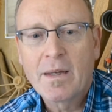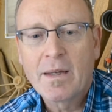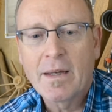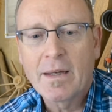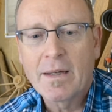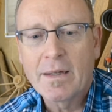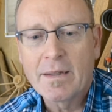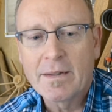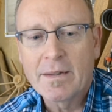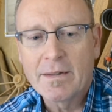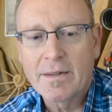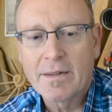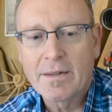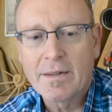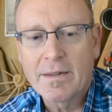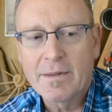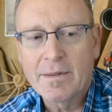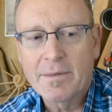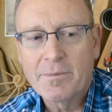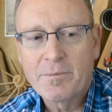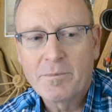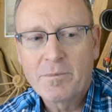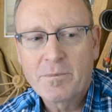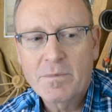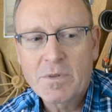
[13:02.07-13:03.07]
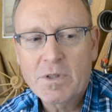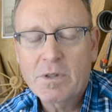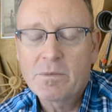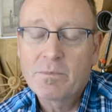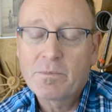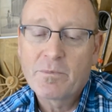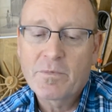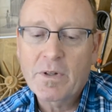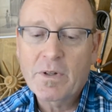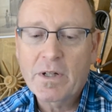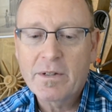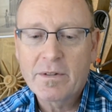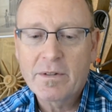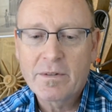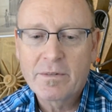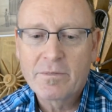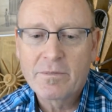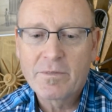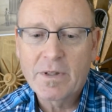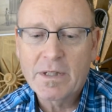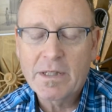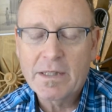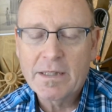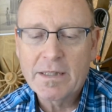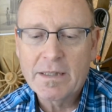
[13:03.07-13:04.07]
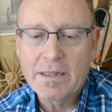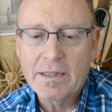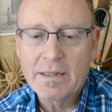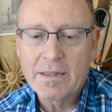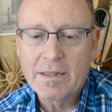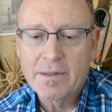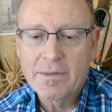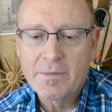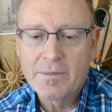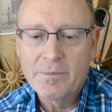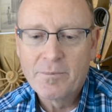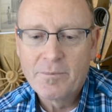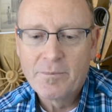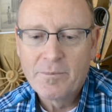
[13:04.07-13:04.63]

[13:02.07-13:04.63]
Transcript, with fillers: and uh, so very very uh,